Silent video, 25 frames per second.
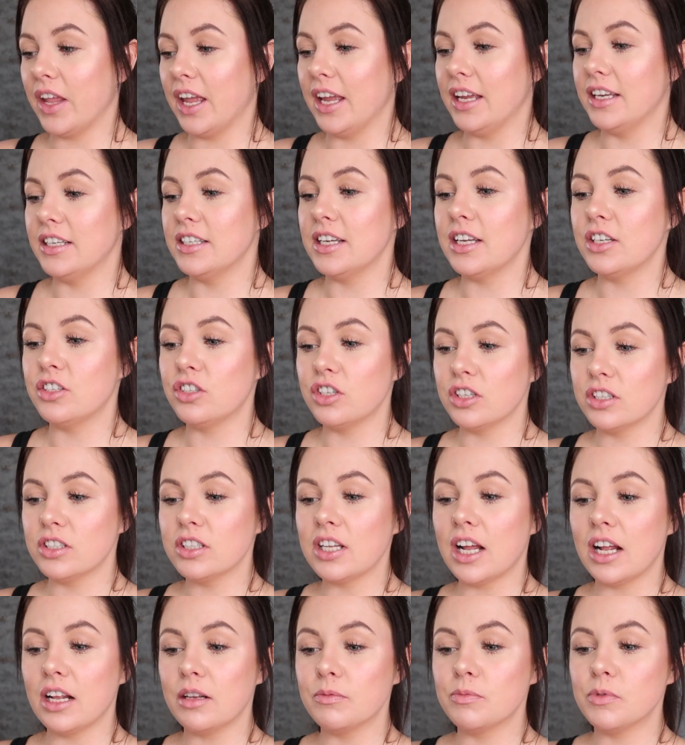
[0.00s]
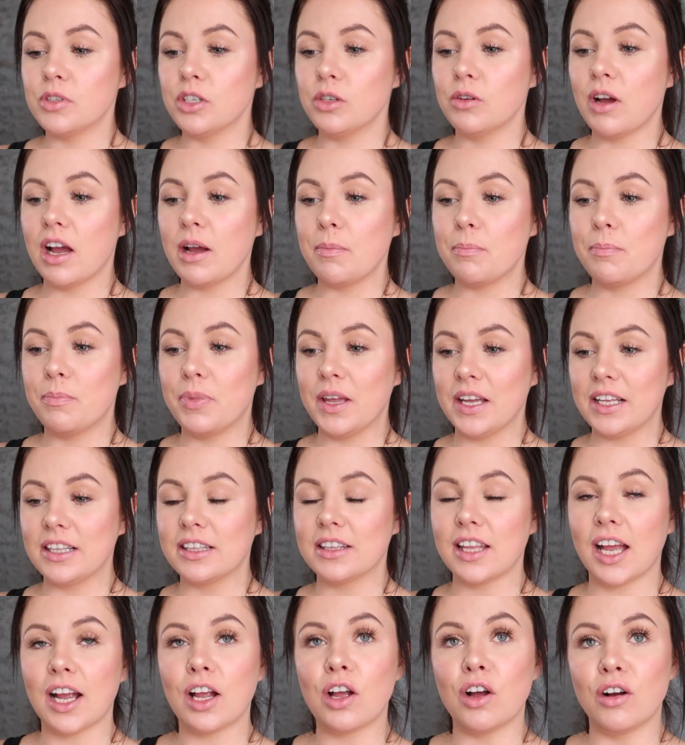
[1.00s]
And it just helps you
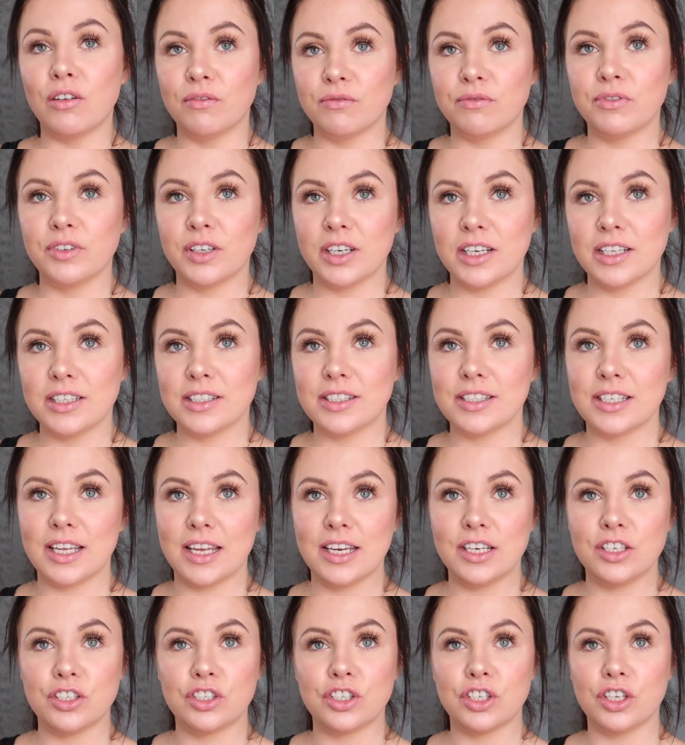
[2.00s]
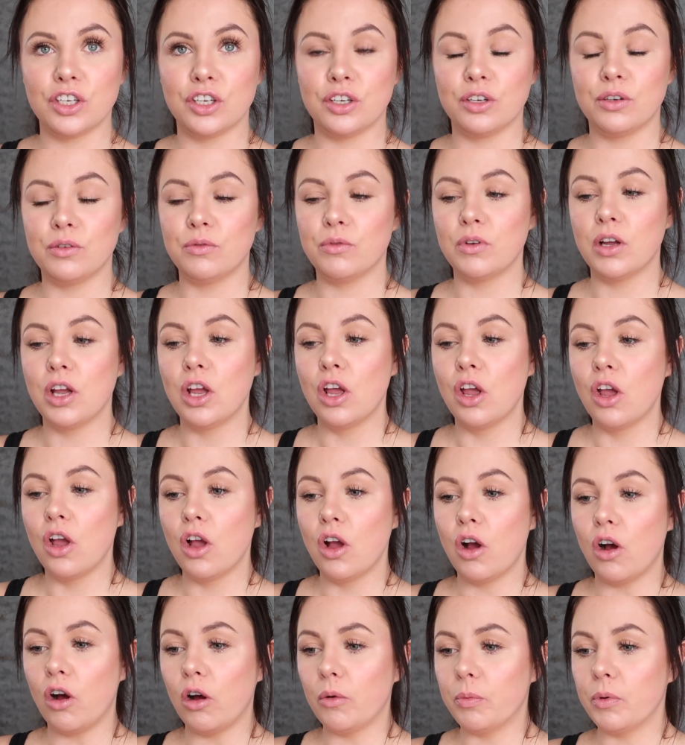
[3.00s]
build that confidence into
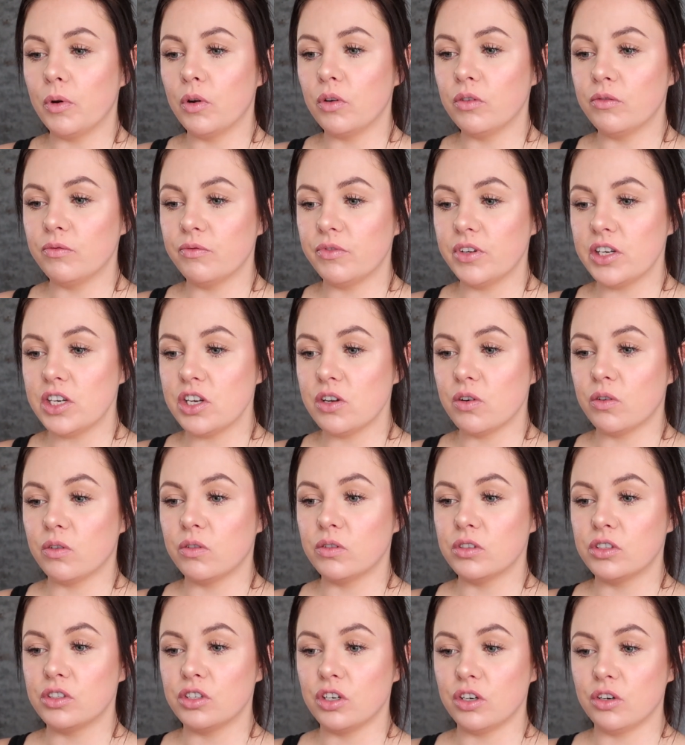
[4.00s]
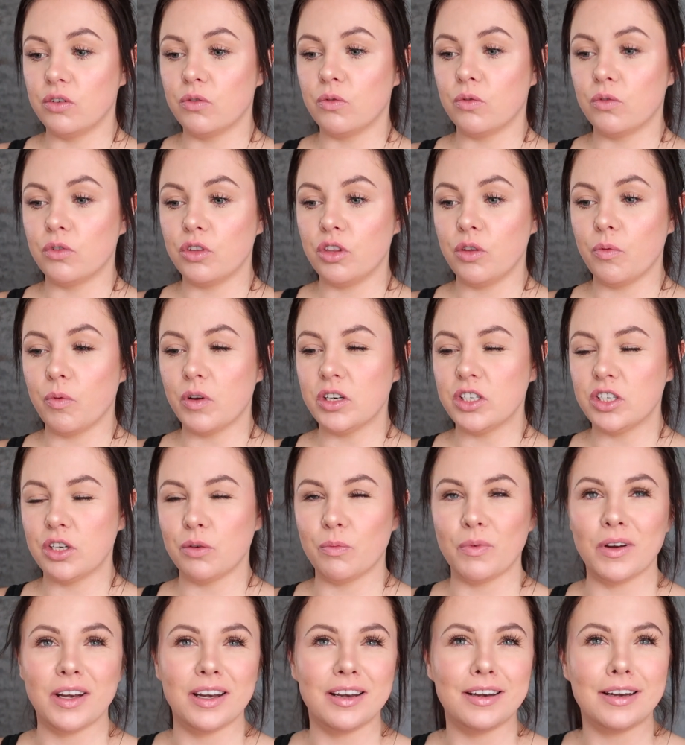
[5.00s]
uploading videos, to know you are
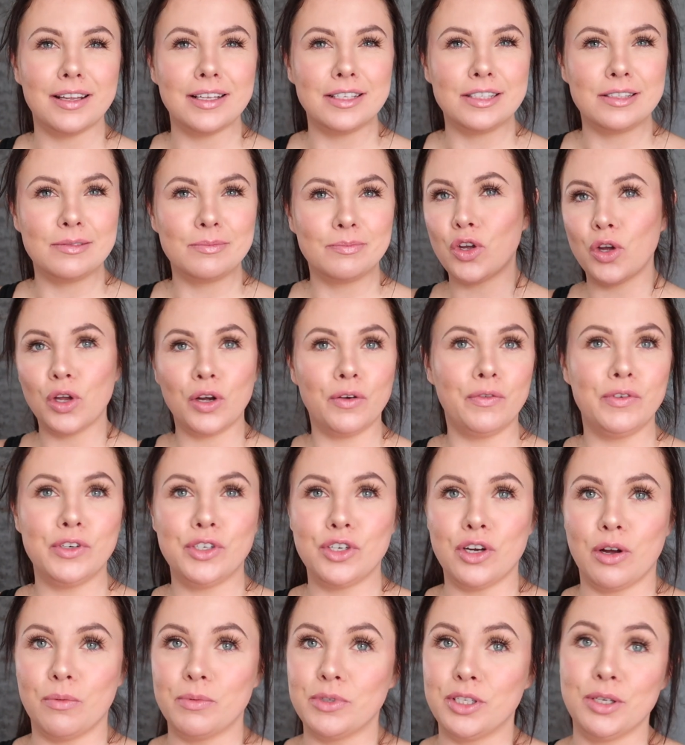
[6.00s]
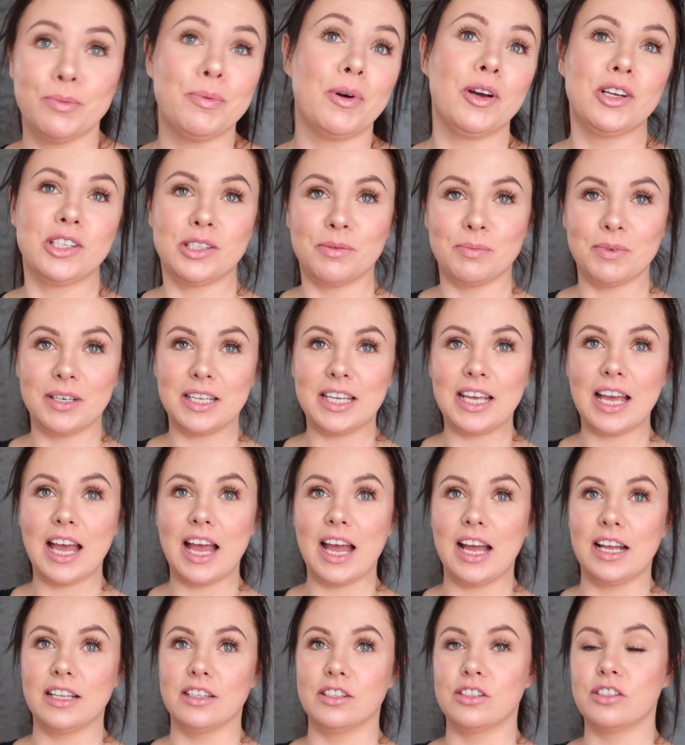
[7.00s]
doing as good of a job as you possibly
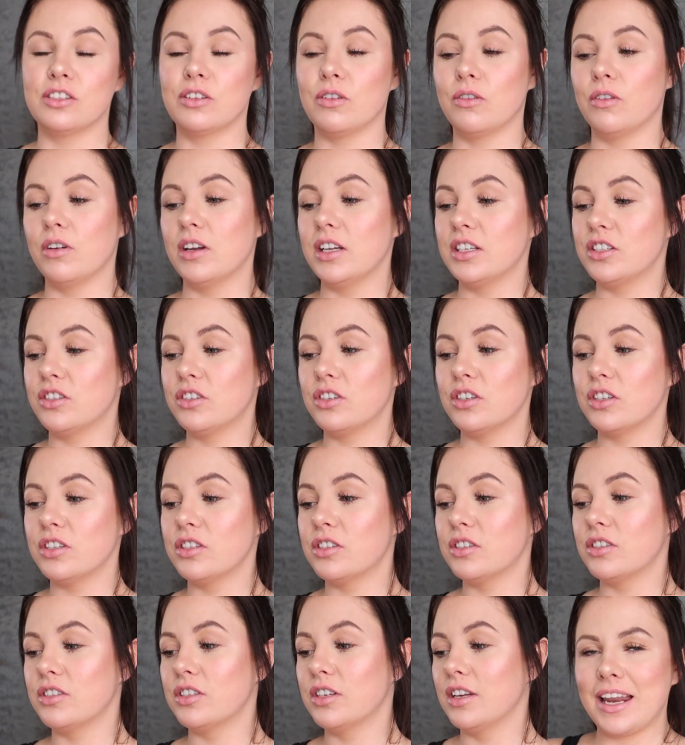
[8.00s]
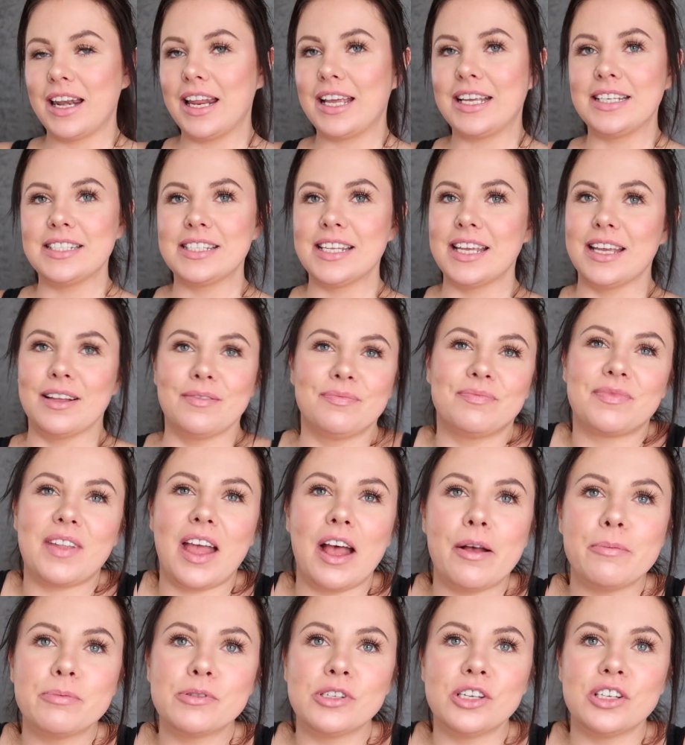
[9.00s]
can. So it just, like I say,
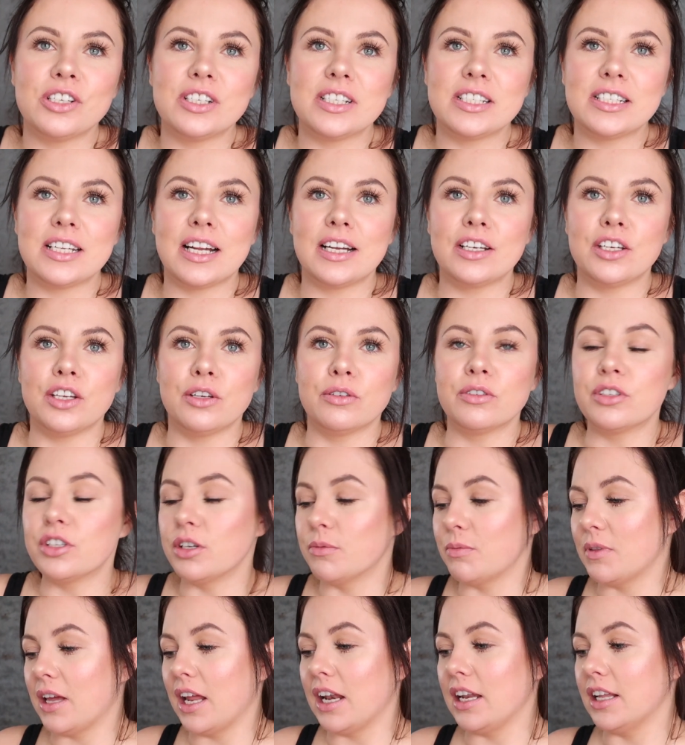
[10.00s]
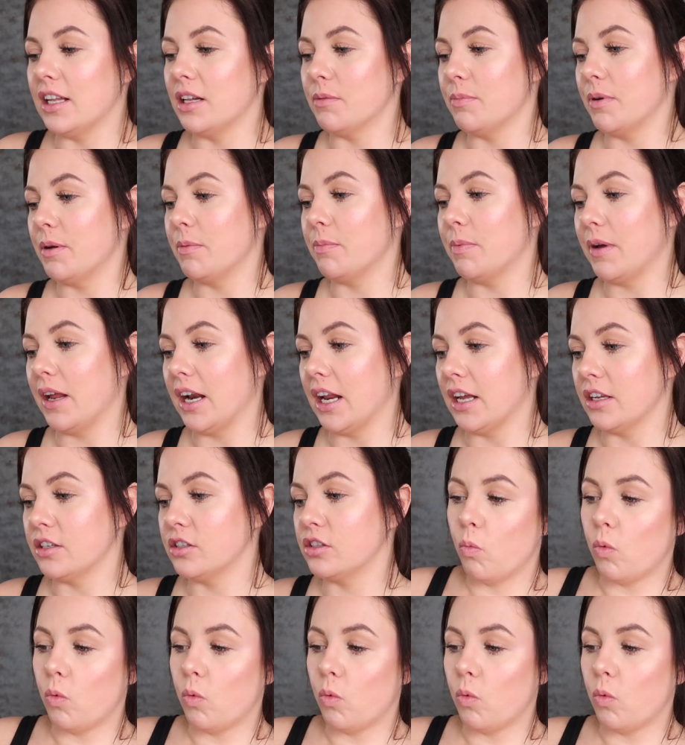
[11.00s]
helps you understand YouTube that little bit better.